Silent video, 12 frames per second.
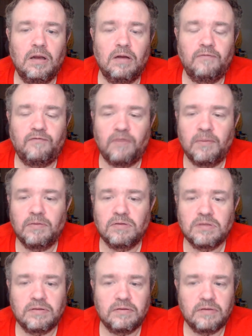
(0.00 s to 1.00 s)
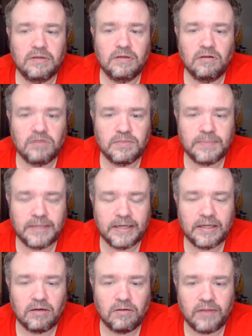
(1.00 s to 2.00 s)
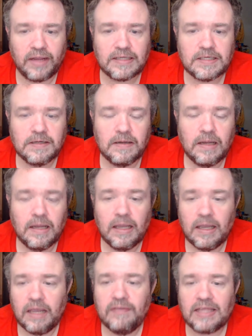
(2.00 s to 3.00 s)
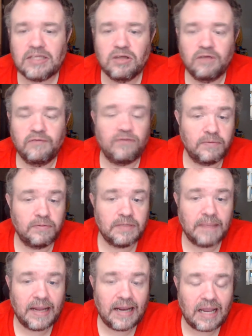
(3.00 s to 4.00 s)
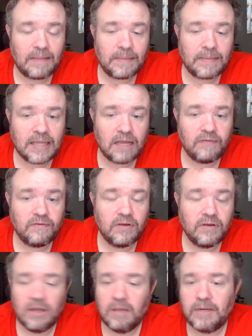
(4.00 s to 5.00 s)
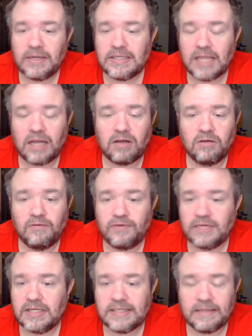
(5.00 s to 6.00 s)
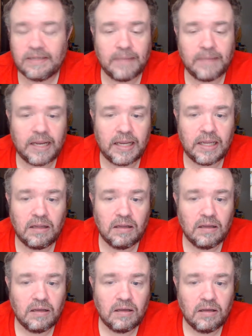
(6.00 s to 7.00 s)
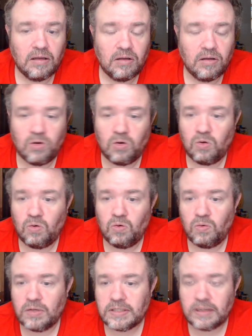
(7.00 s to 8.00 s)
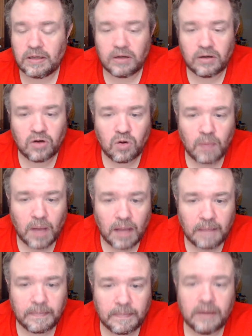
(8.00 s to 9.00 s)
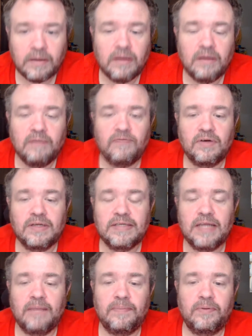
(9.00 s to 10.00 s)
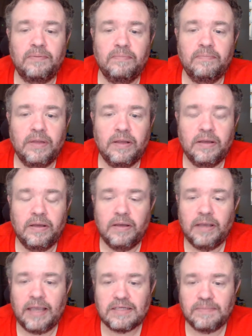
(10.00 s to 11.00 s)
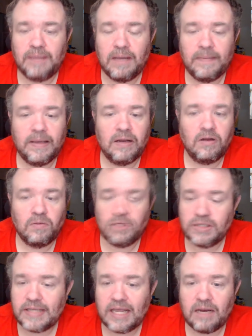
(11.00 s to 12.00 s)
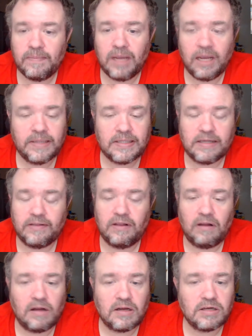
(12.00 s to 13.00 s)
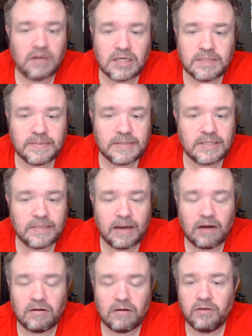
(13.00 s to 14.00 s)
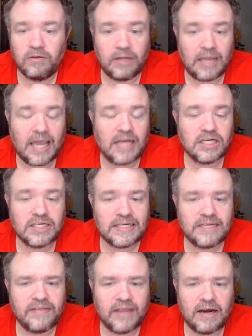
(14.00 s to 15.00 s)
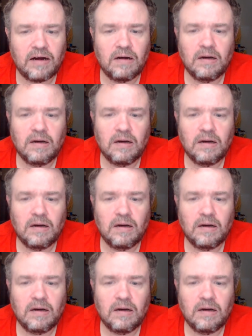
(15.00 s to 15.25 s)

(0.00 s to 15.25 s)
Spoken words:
From those particular things. And that's good for somebody like myself, but it's not good for, say, somebody who is a new mom, for example, has a baby at home, just had a baby, say they lost their husband somehow or another, or the guy just isn't there.